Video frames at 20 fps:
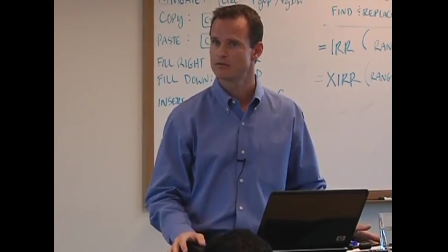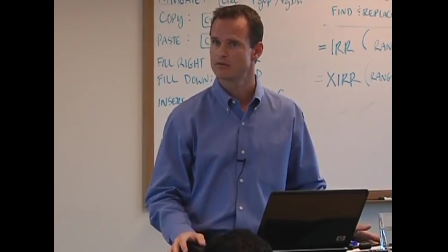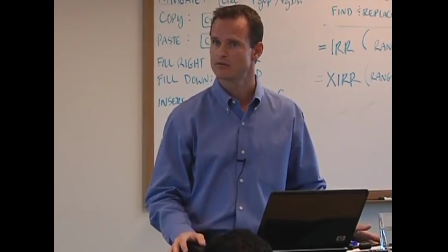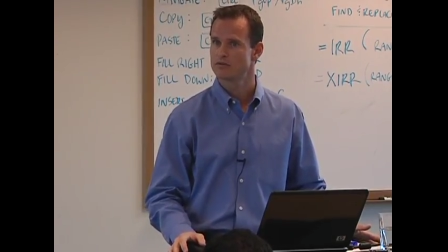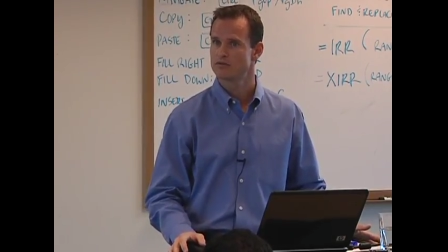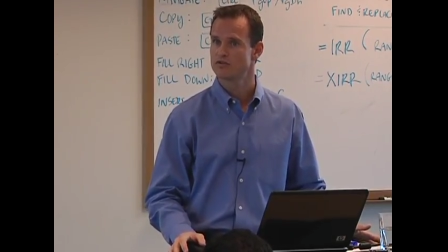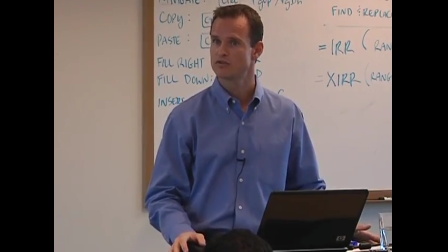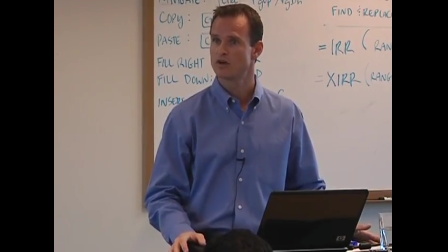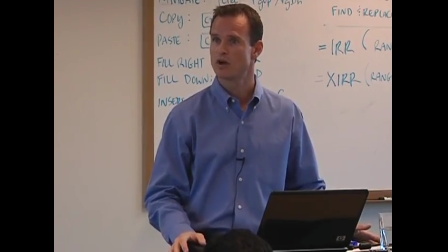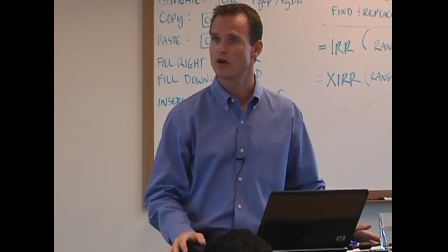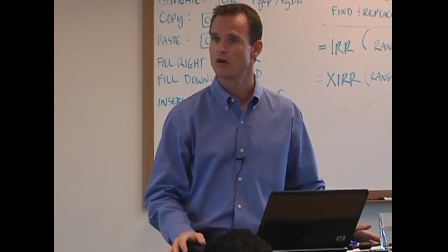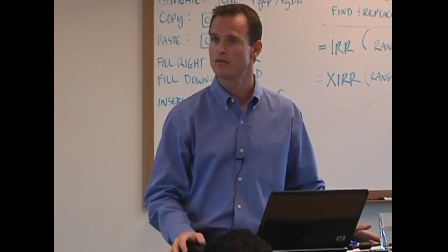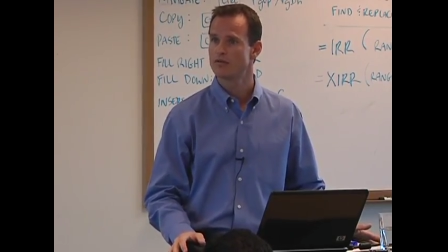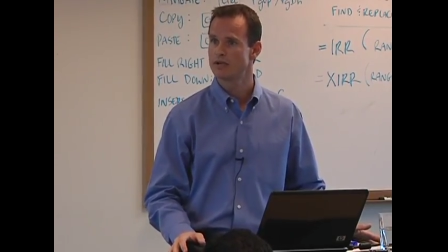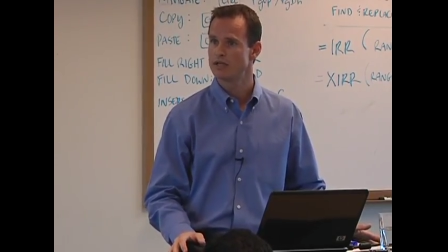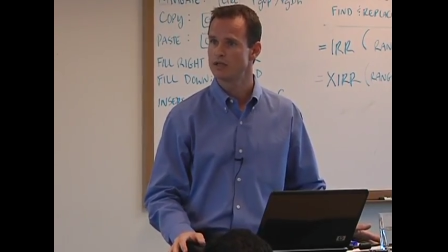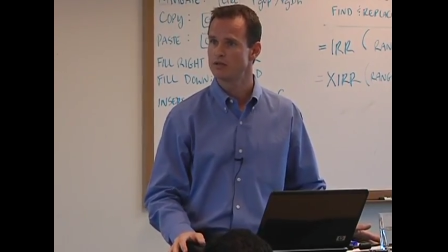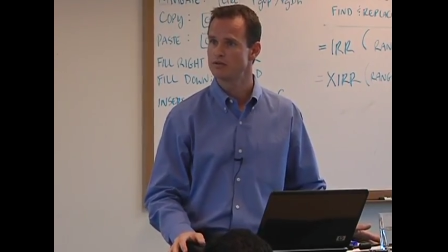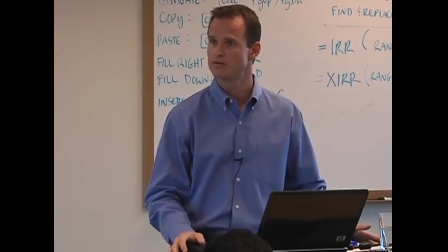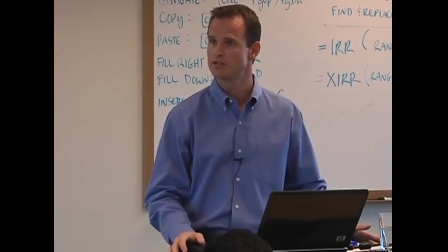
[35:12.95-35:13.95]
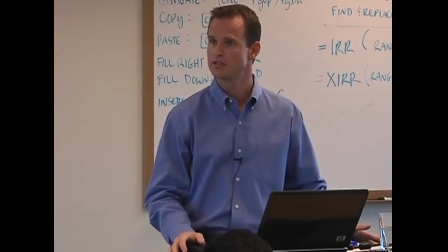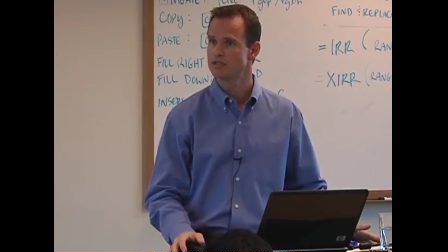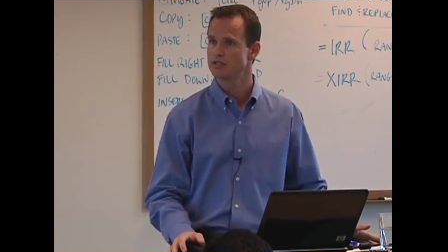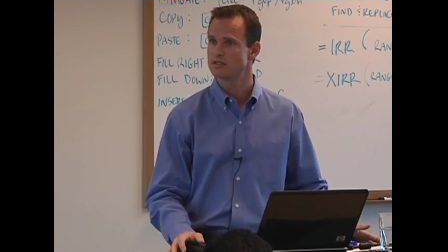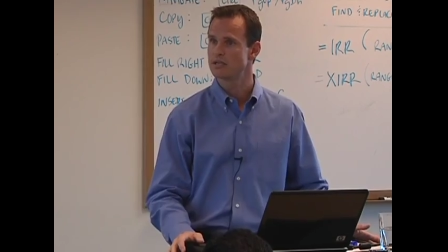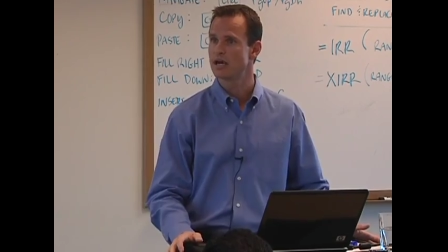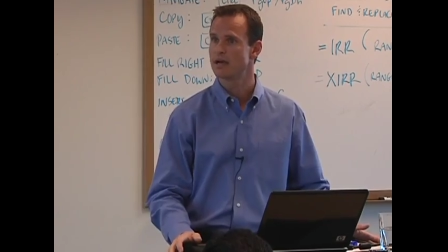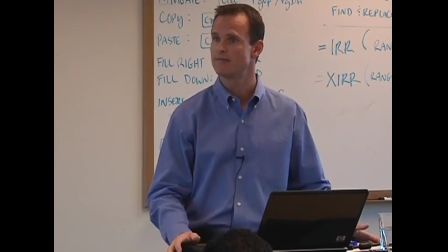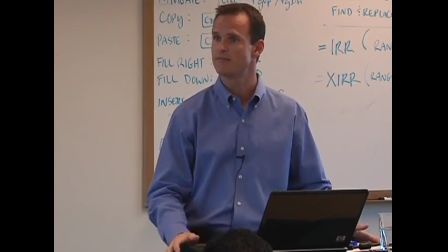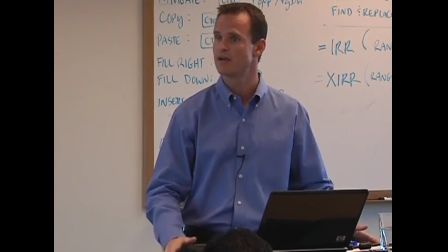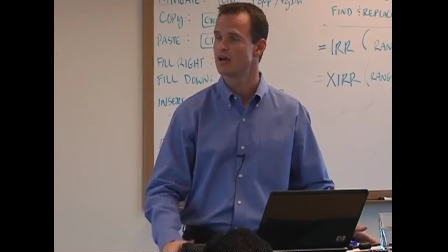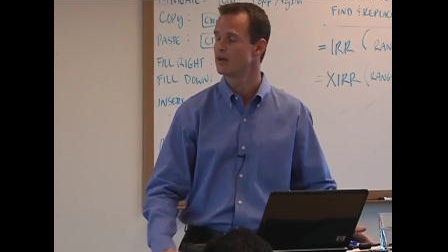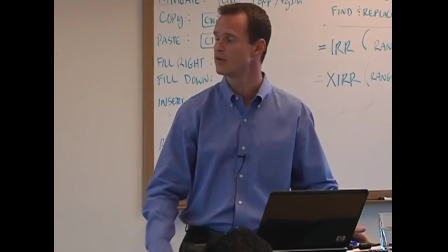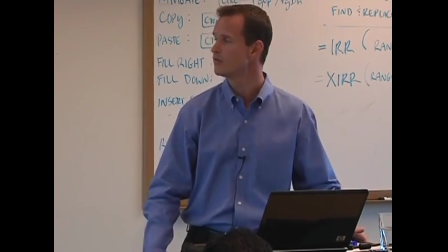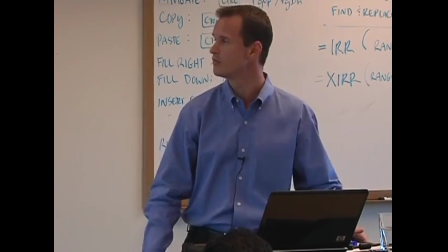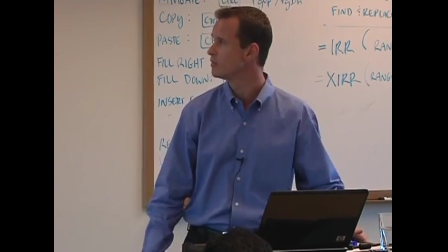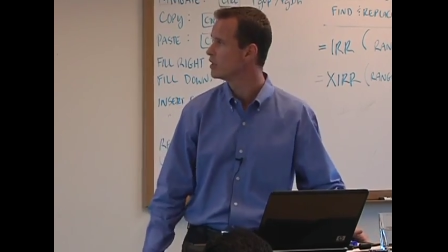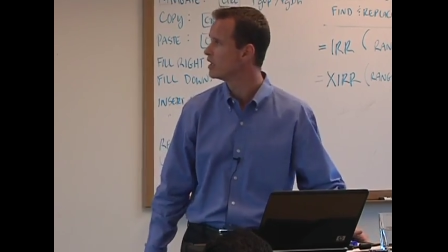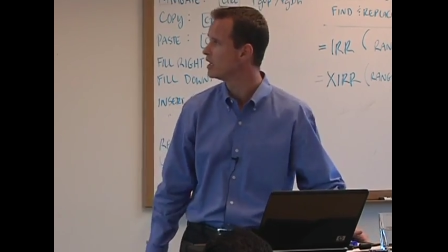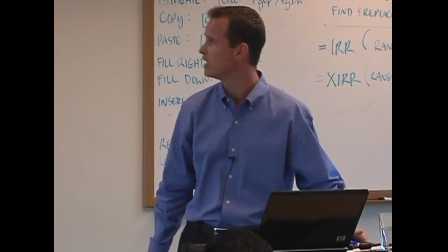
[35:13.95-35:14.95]
solving using the time value
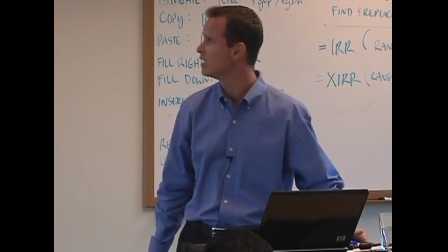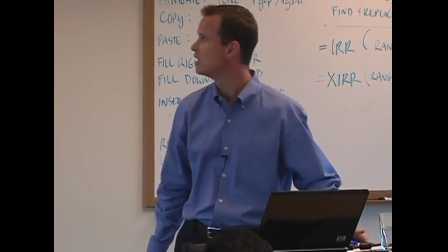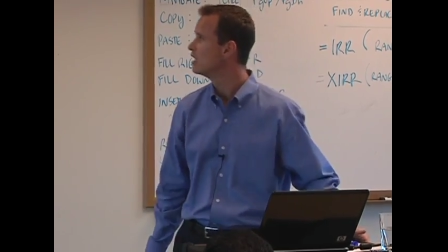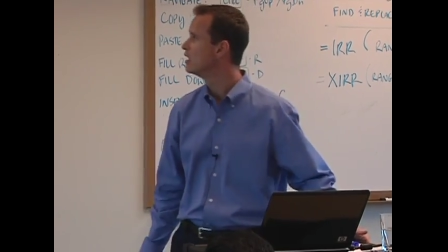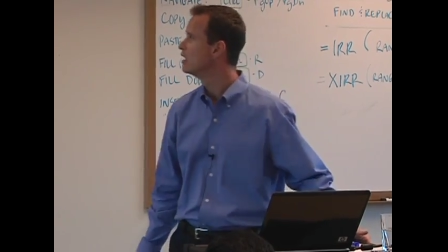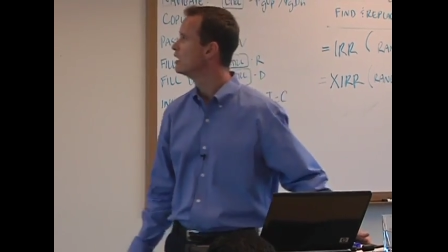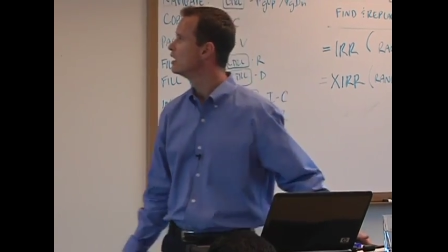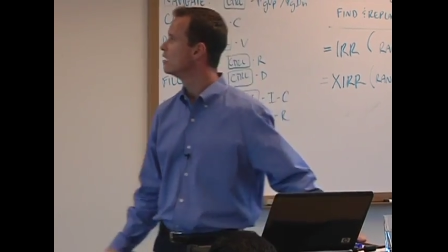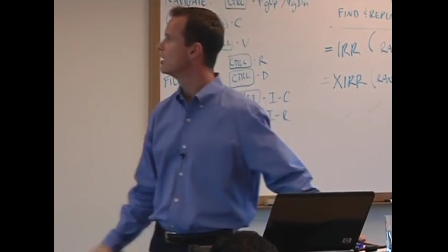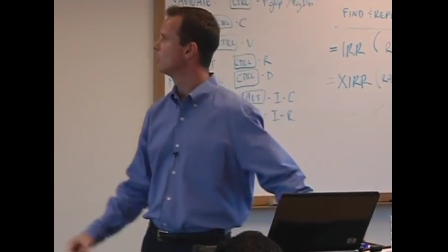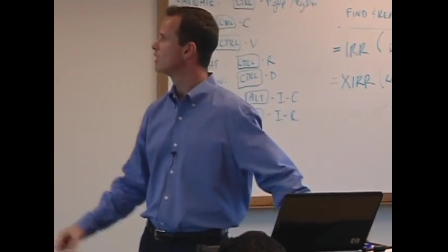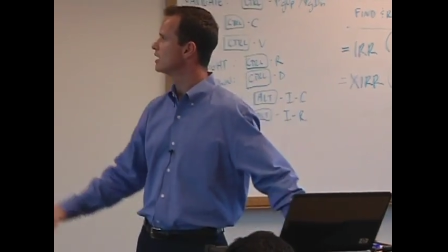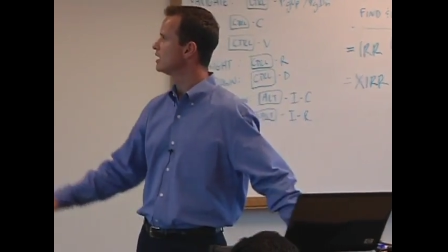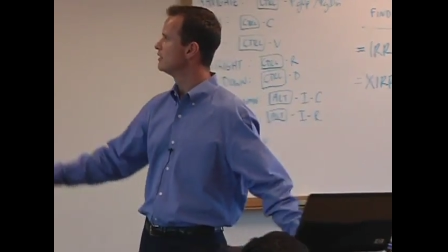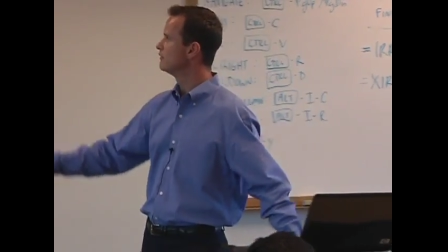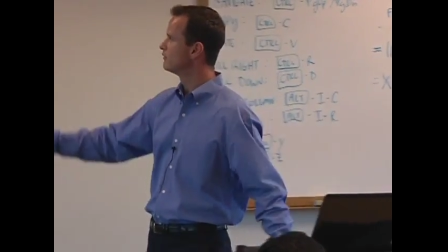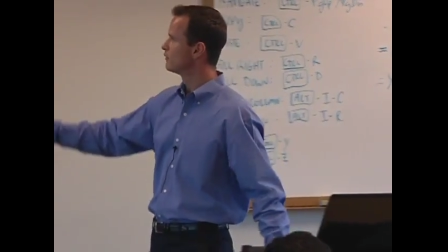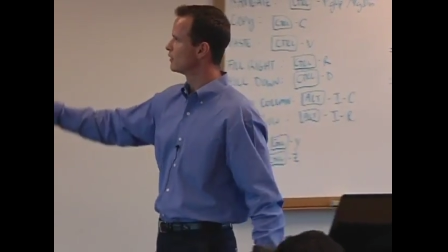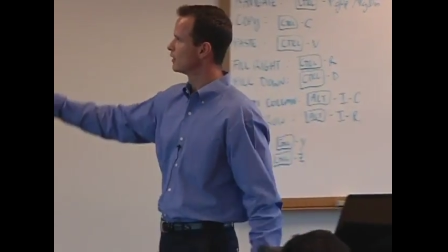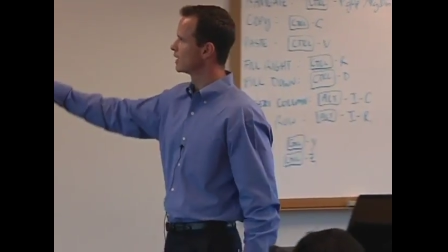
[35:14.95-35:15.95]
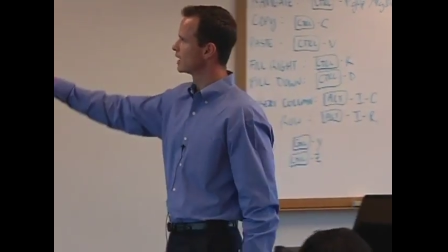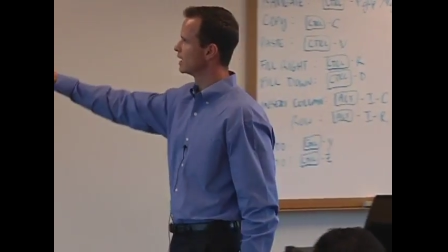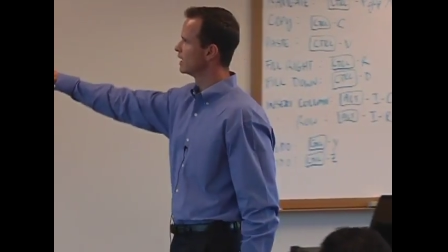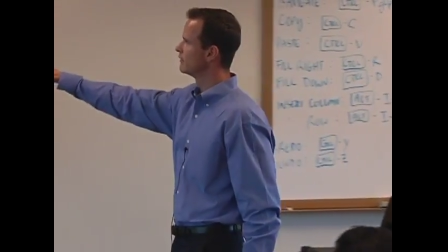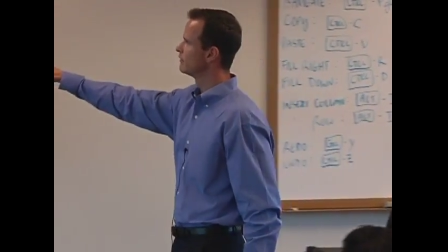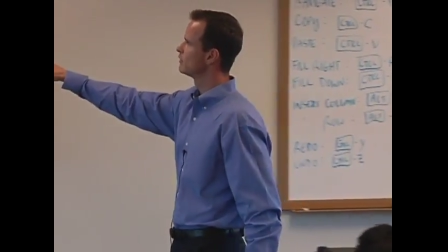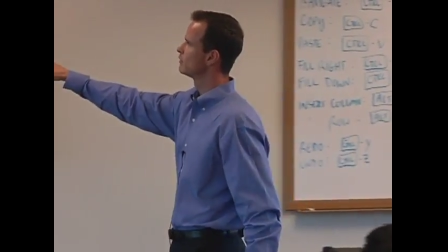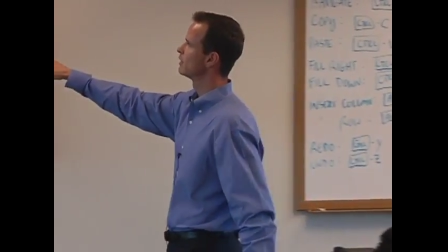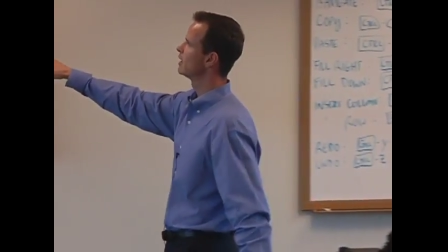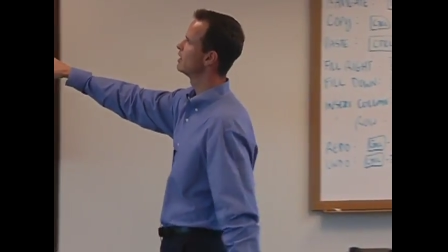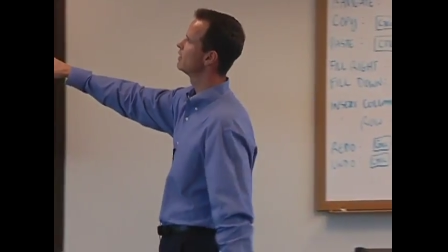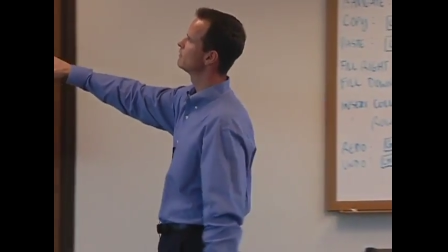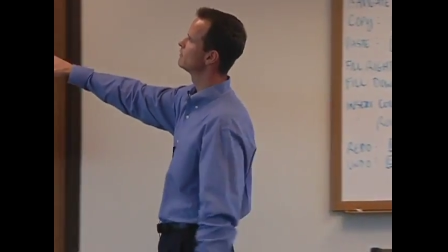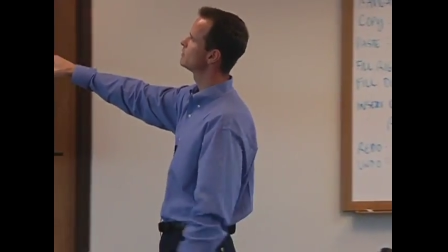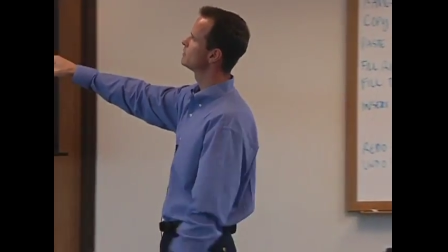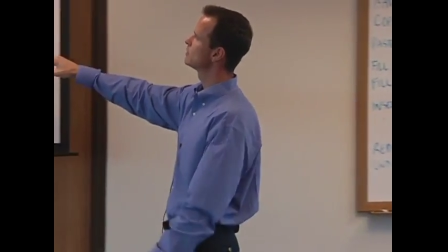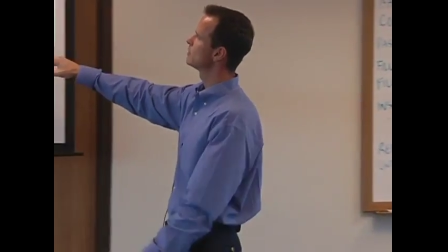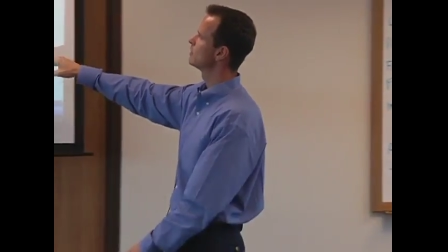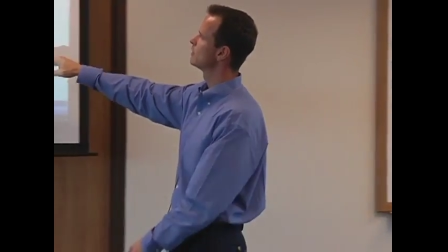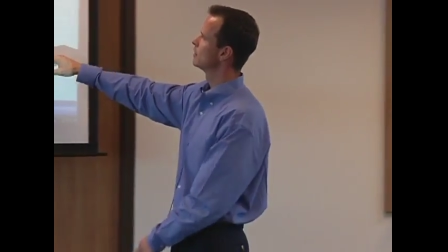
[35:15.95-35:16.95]
of money. For a given rate of
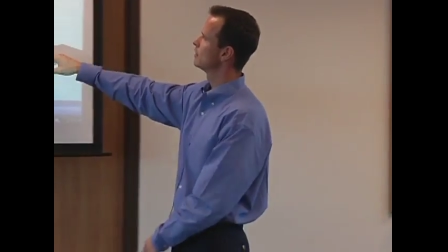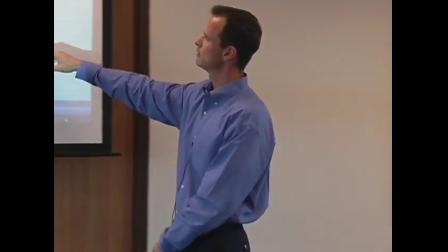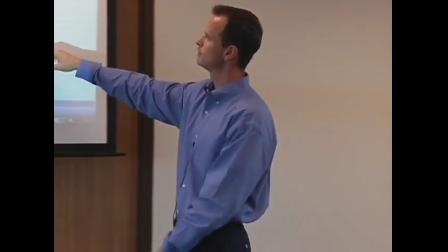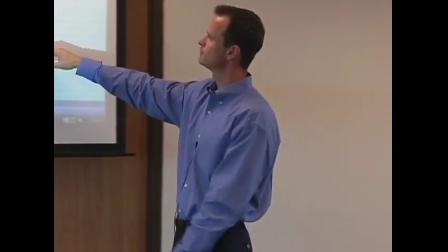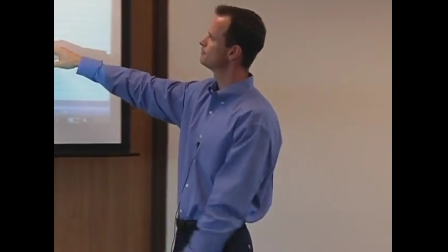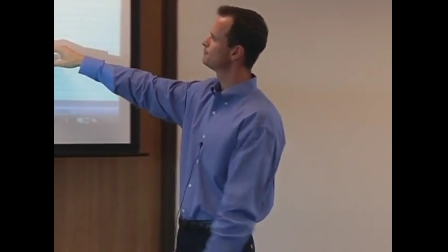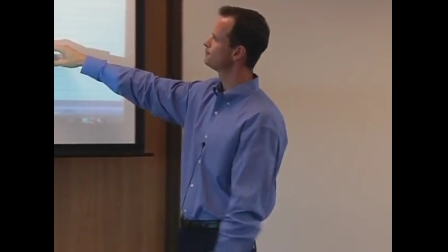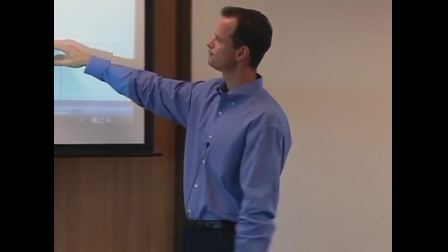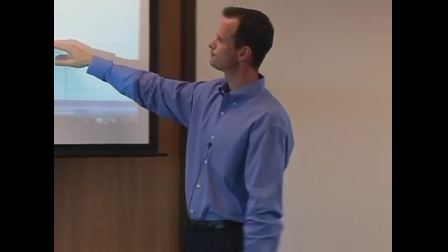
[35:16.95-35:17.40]
return,